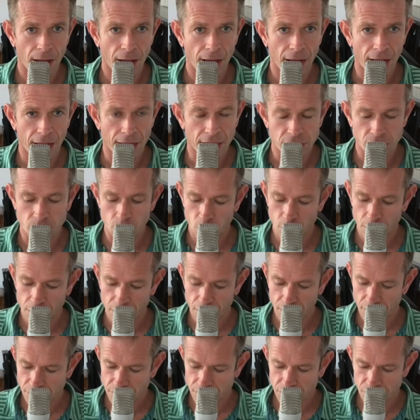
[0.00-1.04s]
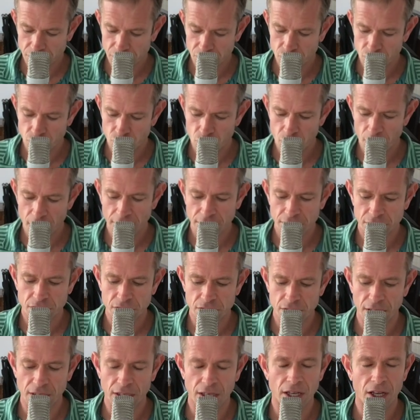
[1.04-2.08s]
And we're going to just rest
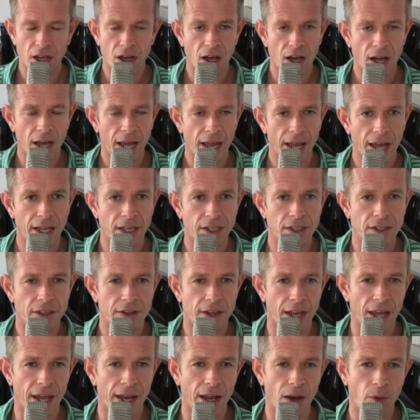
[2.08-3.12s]
gently our hand there.